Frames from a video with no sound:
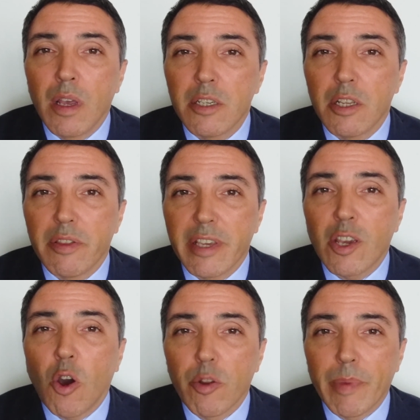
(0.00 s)
you know, the
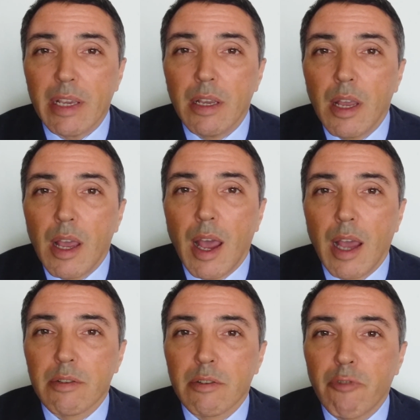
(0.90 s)
economy
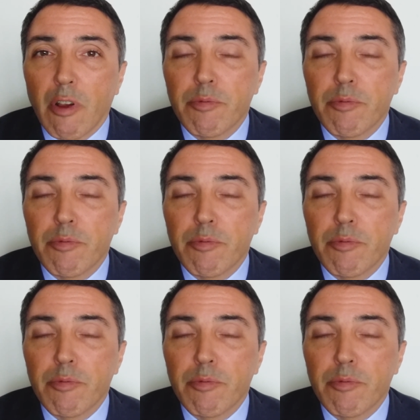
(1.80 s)
and growth